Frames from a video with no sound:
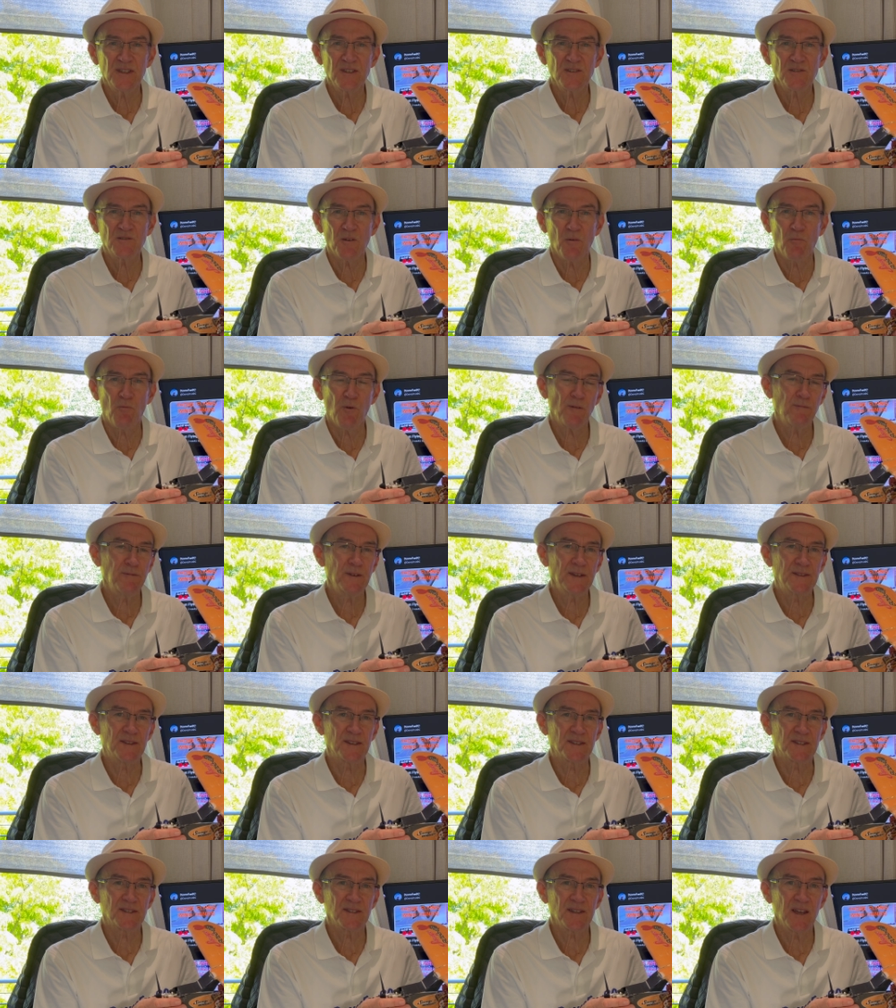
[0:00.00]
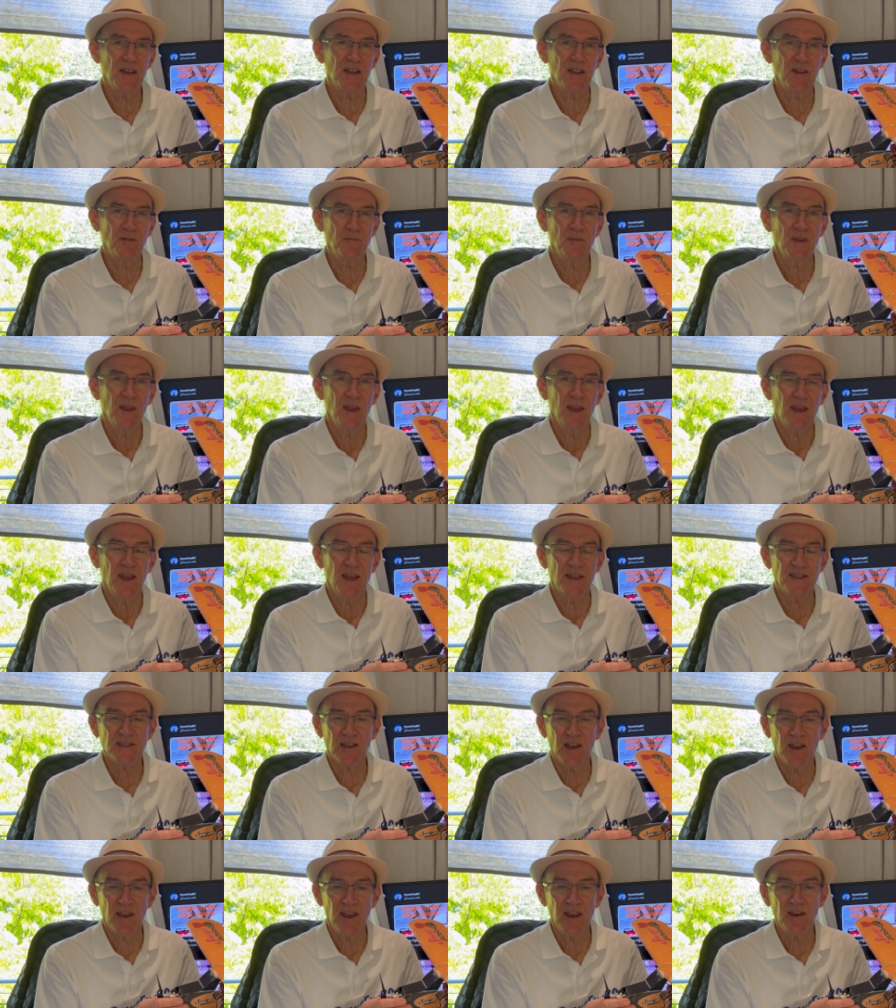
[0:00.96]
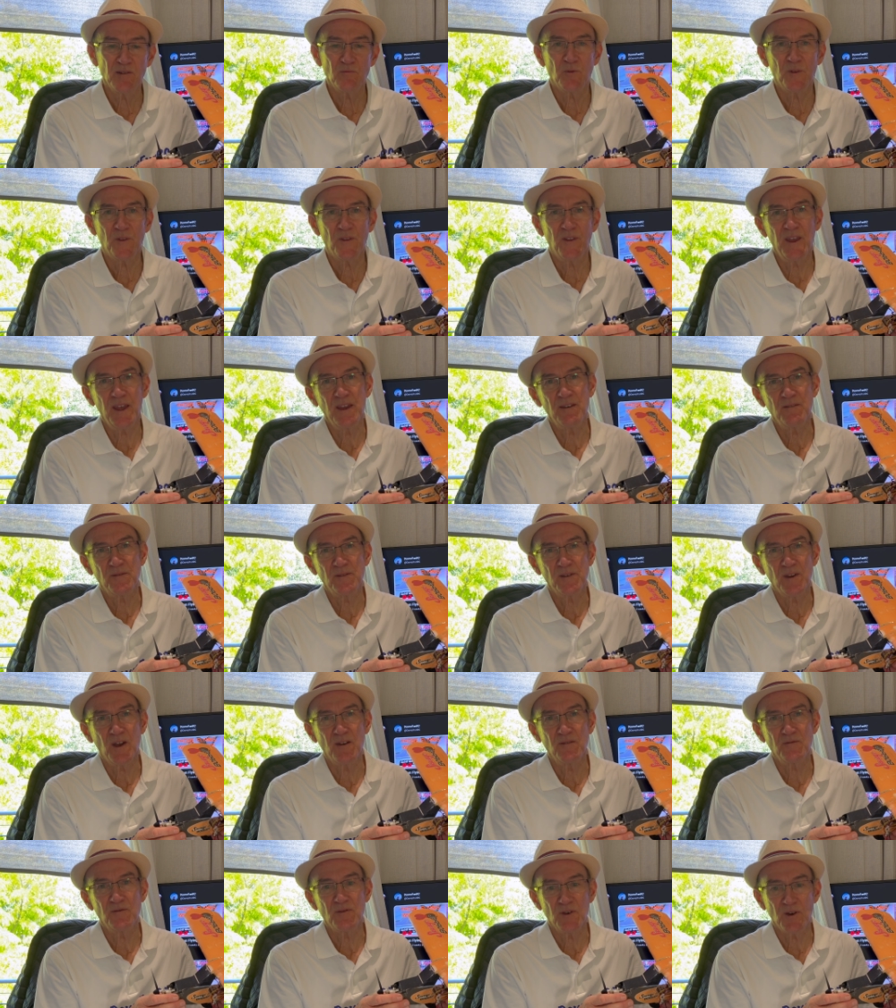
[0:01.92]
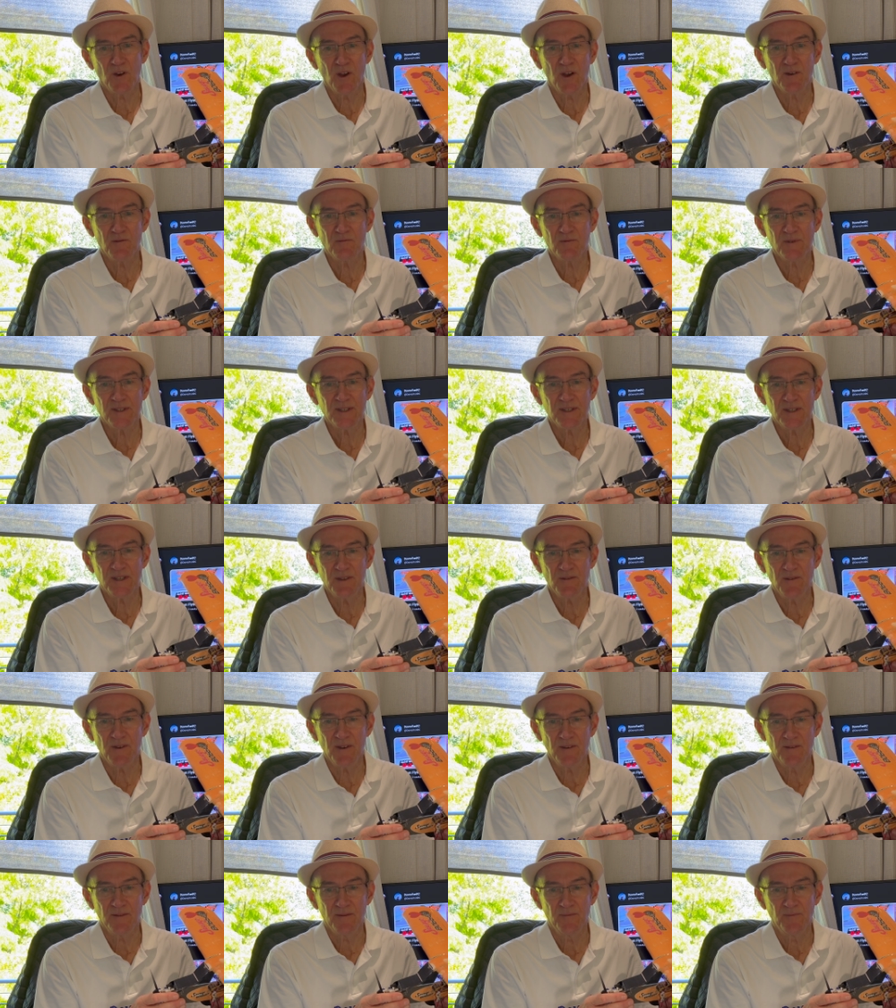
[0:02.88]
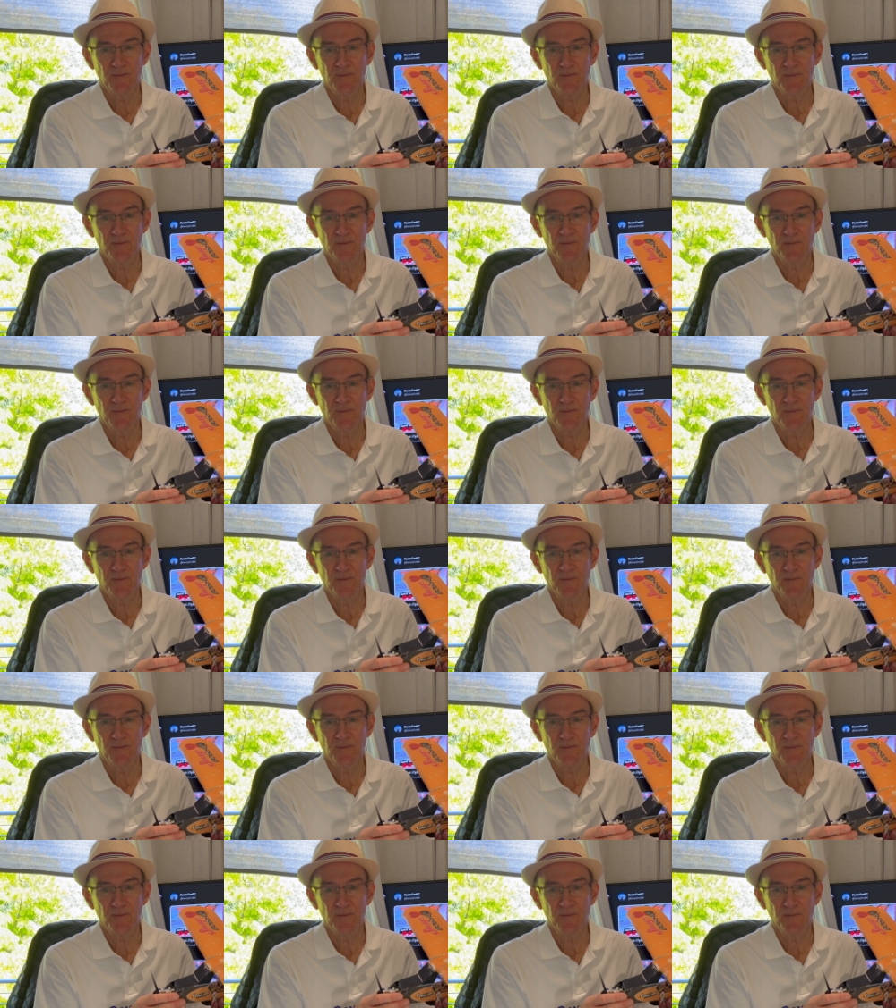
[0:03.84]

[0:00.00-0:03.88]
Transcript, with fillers: is roughly the same as I had with the F949 receiver